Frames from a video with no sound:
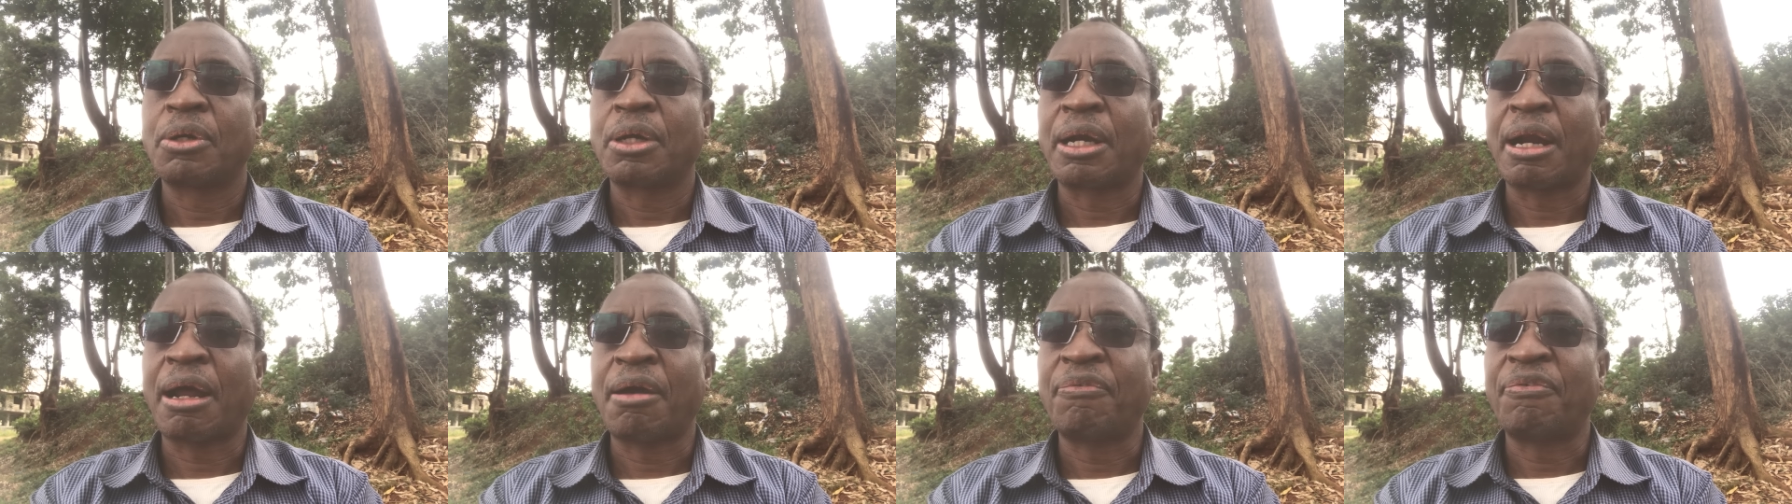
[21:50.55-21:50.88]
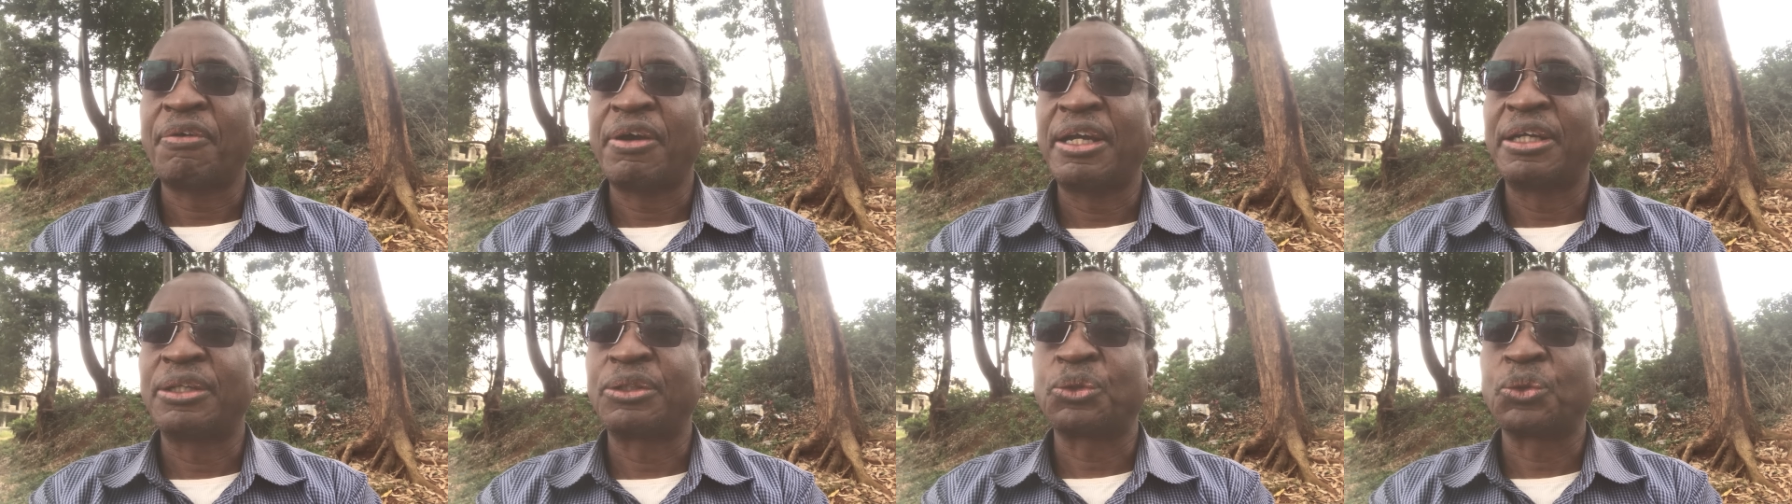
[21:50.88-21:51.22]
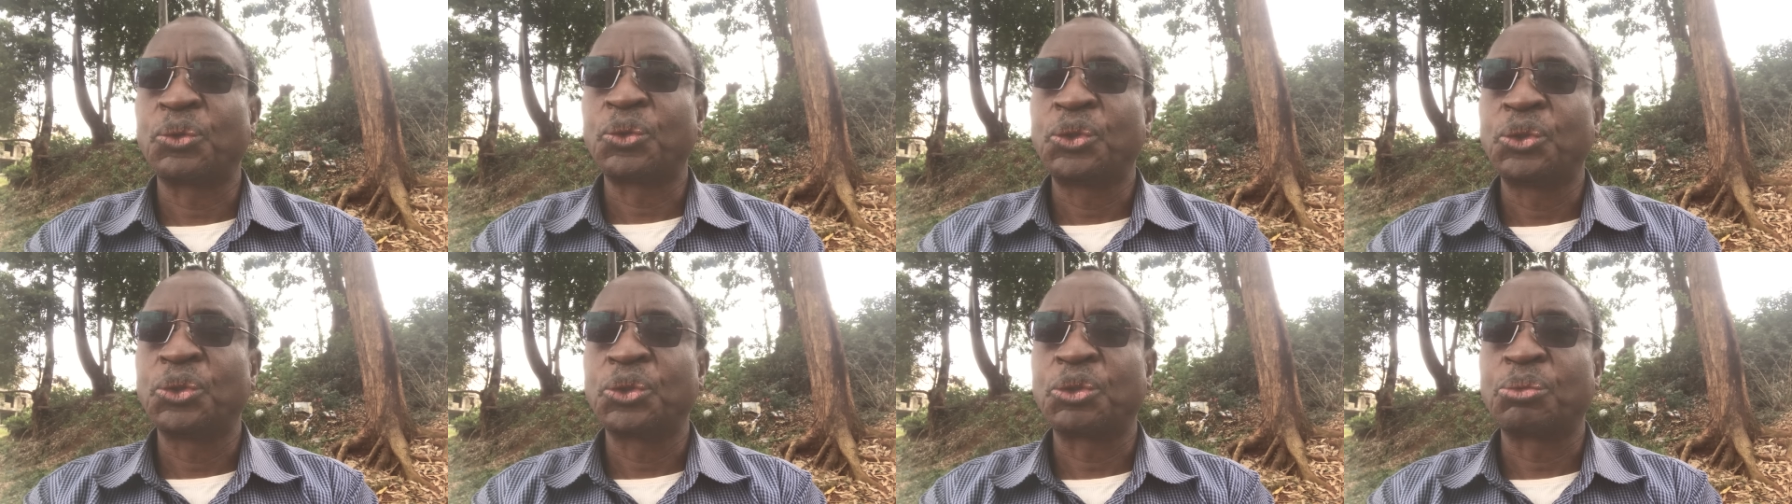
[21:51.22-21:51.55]
Raphael
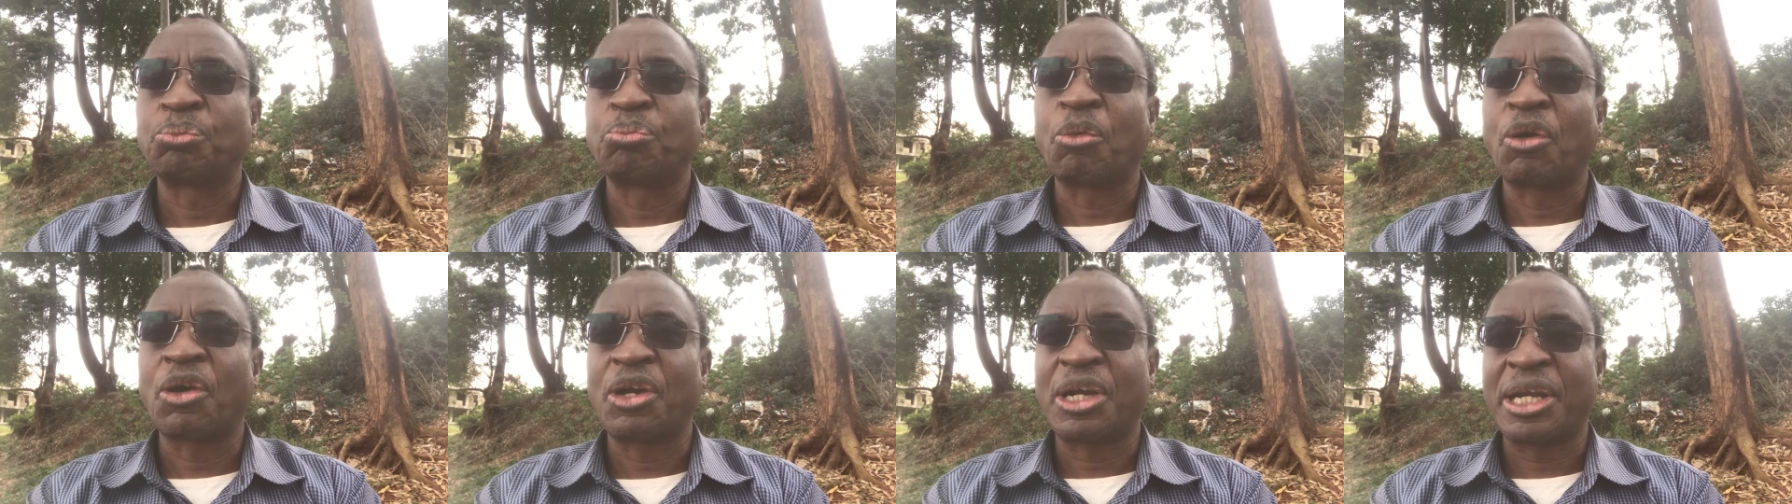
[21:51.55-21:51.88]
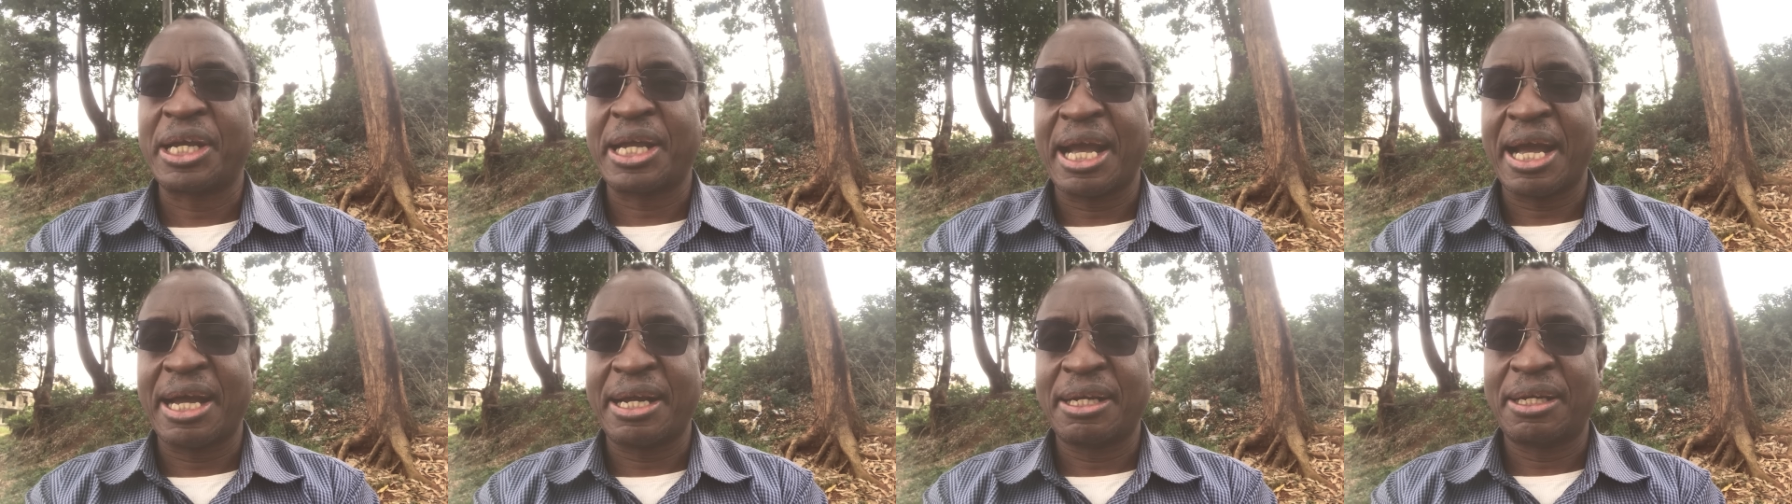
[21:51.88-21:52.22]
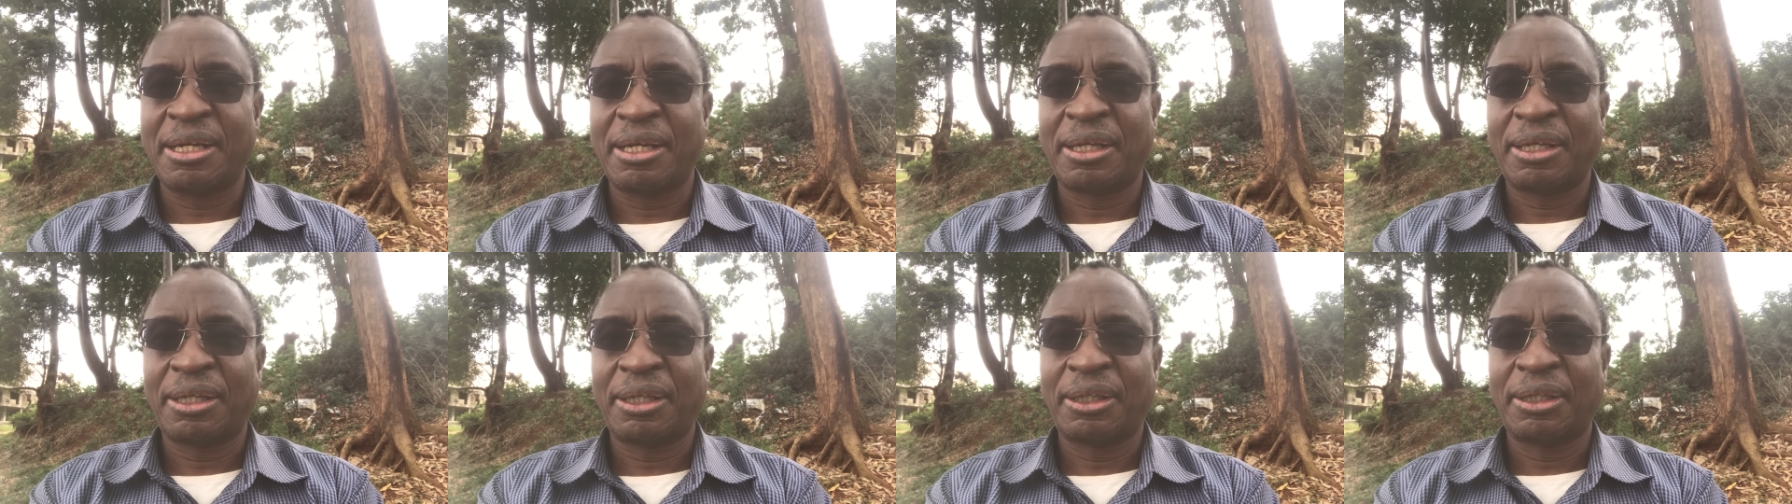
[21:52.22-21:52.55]
Tuju's bodyguard
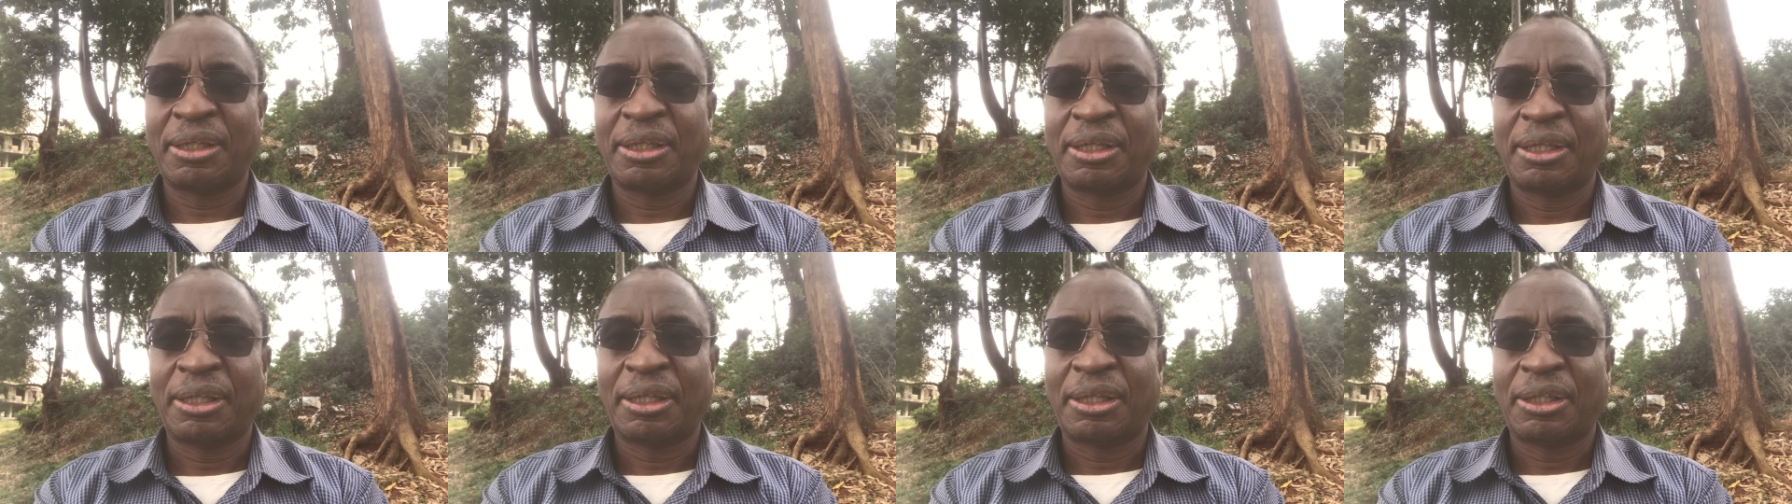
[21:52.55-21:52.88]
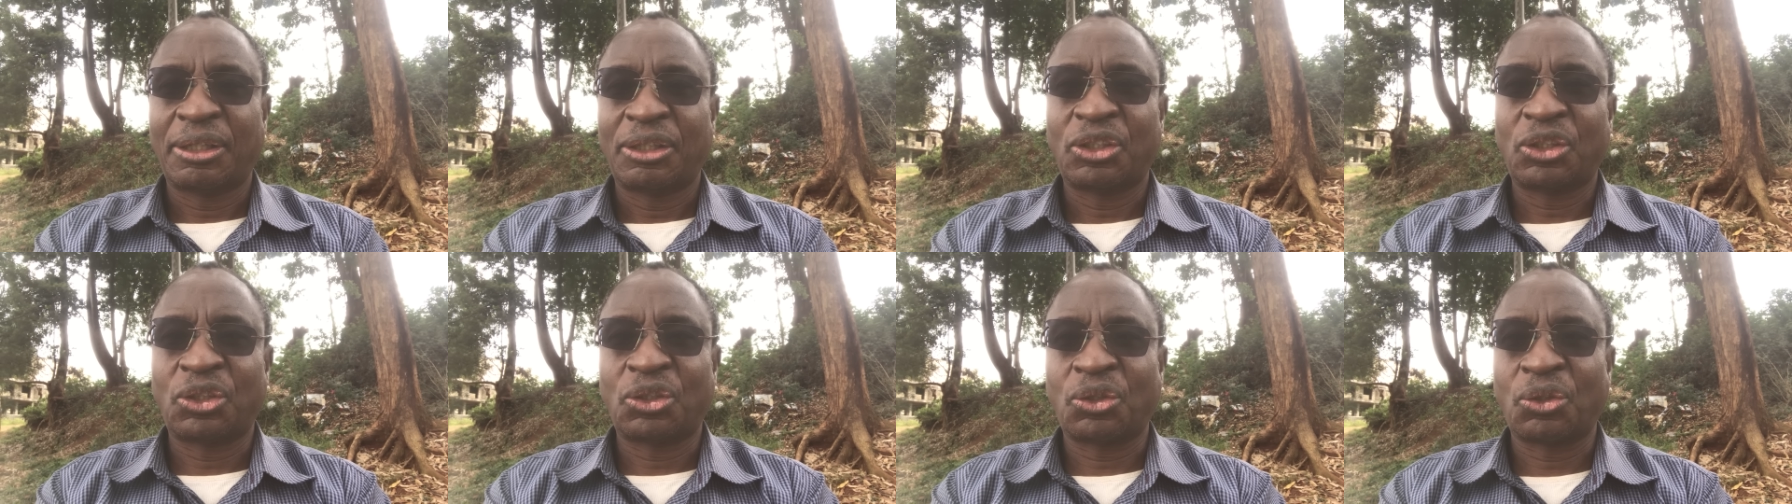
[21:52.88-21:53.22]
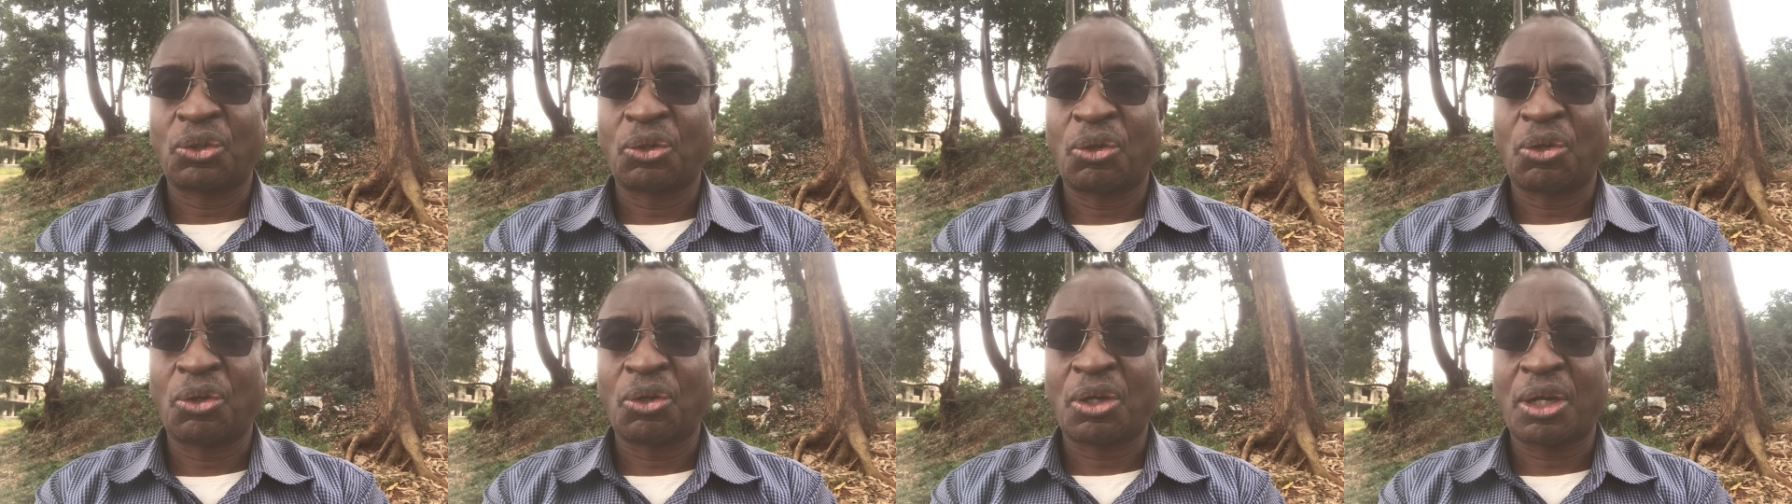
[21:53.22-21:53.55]

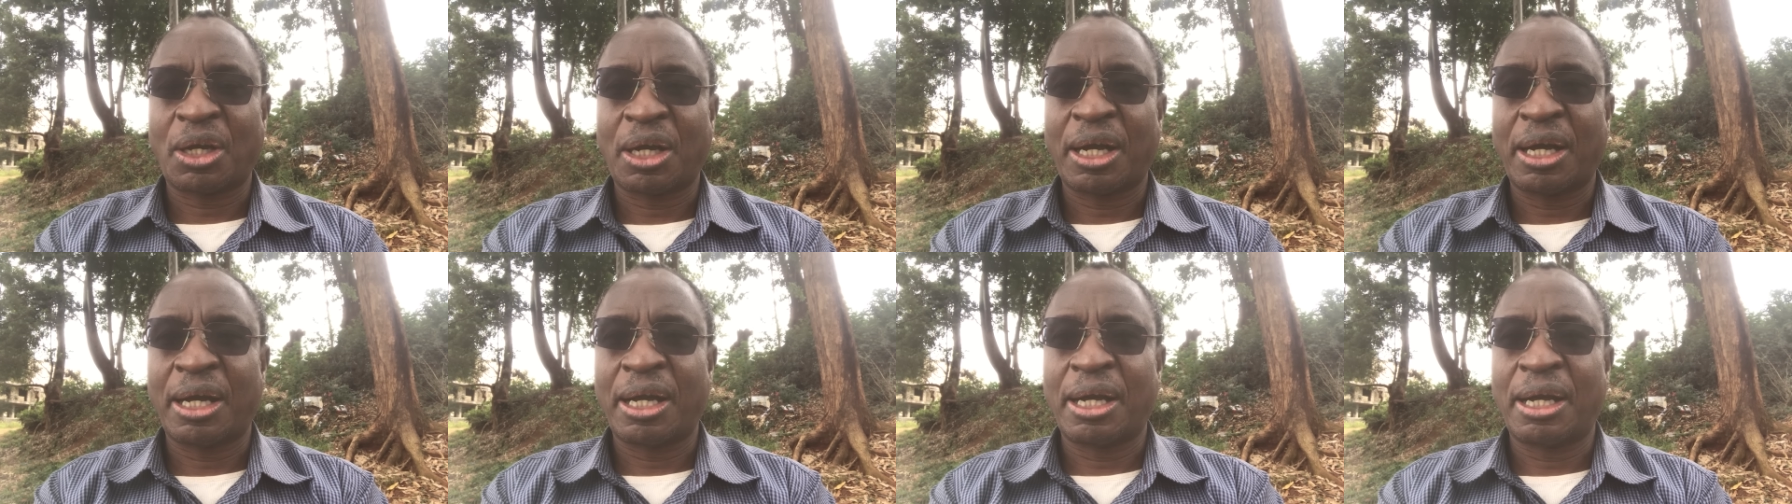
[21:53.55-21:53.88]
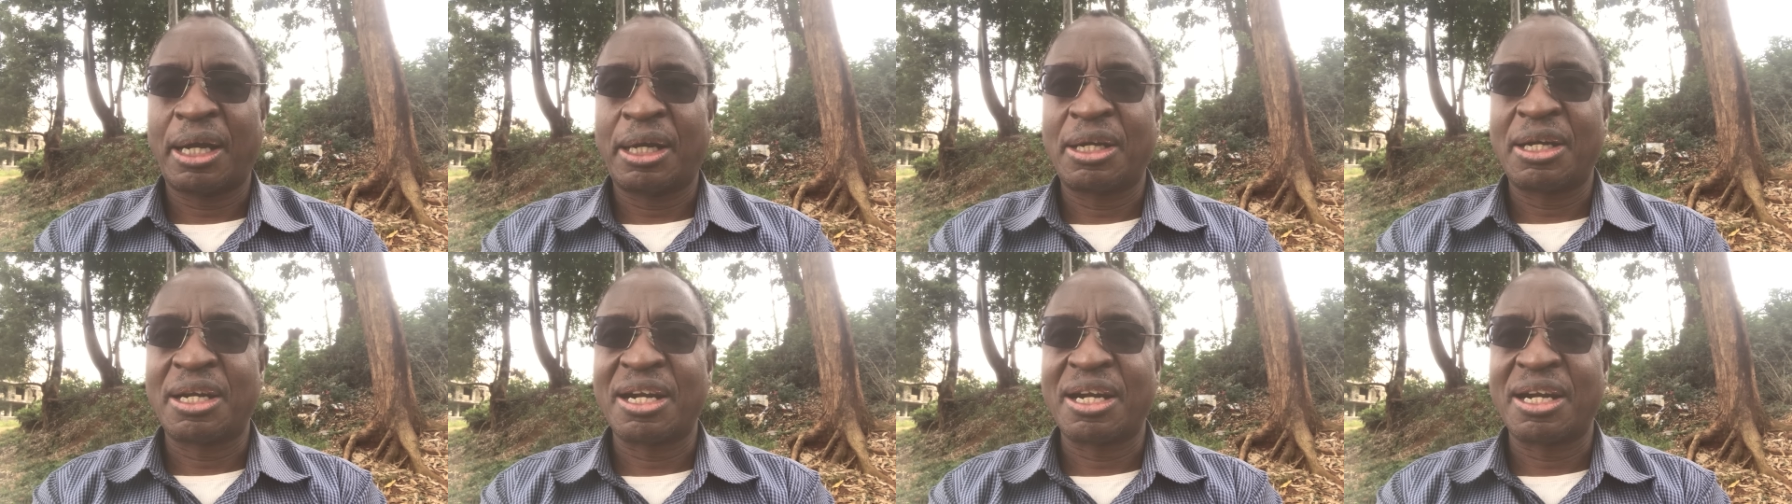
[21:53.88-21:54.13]
stroke uh,